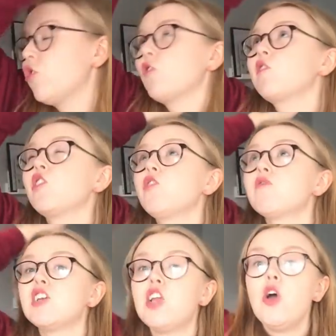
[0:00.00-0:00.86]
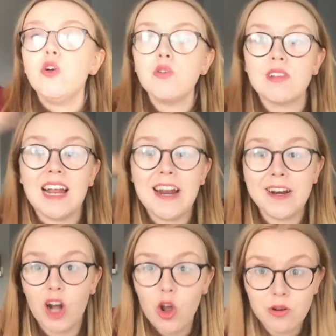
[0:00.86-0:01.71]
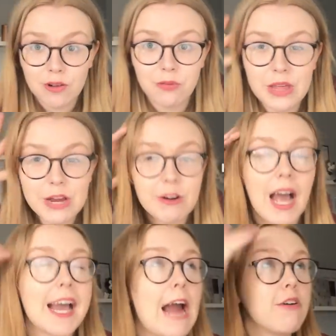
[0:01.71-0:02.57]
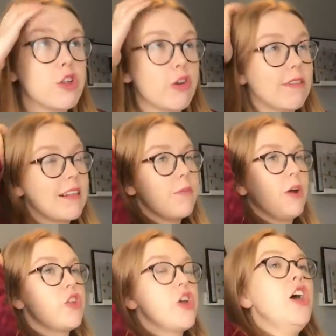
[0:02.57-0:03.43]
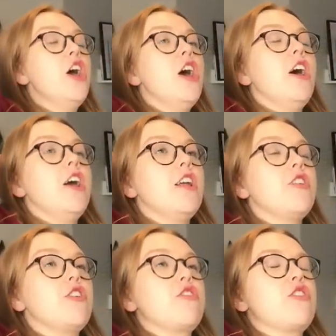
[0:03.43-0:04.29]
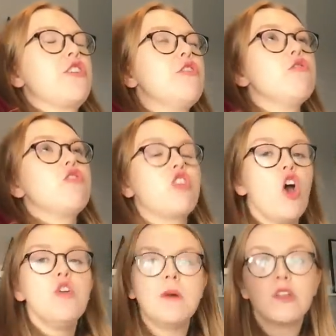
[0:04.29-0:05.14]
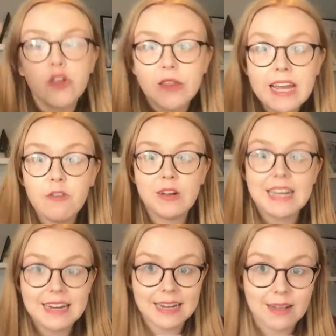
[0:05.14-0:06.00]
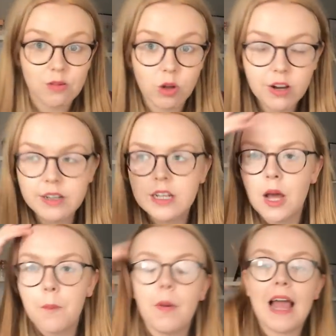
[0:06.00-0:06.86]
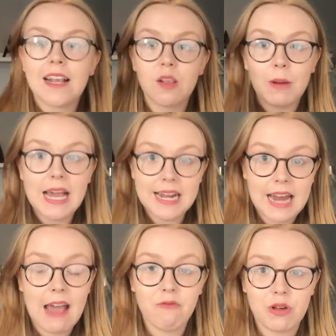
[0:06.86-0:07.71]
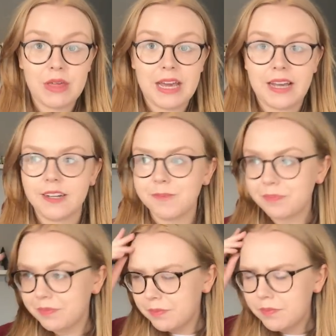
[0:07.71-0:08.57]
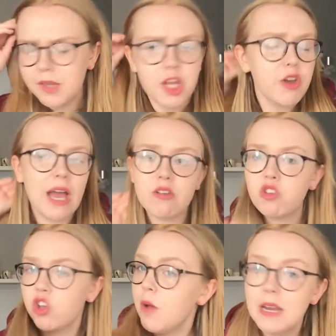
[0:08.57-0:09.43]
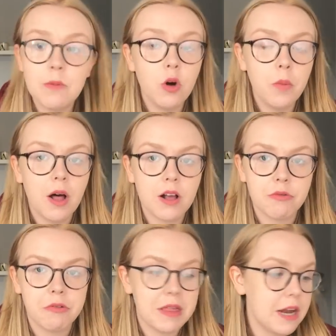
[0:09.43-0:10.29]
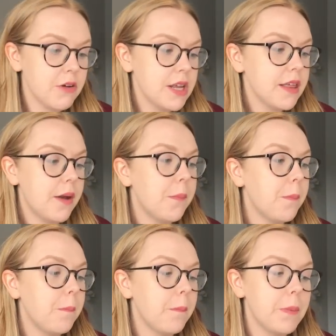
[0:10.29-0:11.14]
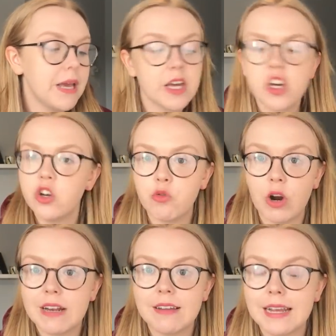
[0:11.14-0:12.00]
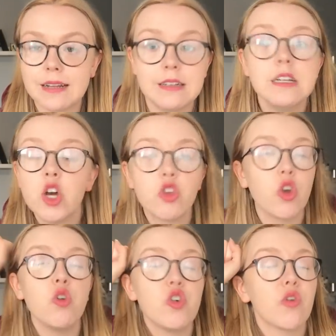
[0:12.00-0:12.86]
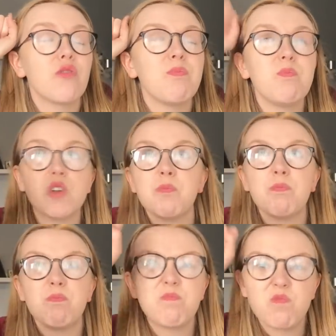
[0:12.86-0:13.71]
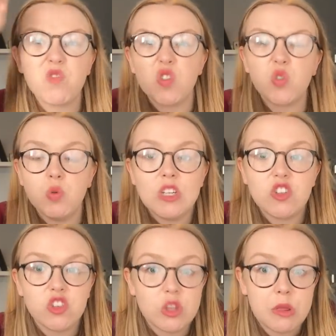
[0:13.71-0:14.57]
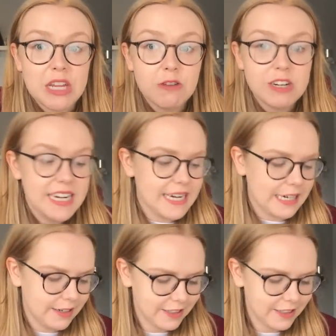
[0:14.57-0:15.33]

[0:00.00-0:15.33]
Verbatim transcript: just use loads and loads of theory. I cannot stress this so much. Just use so much theory in this one, but explain everything. You get so many more marks for theory than being good at writing, so just squish the theory in.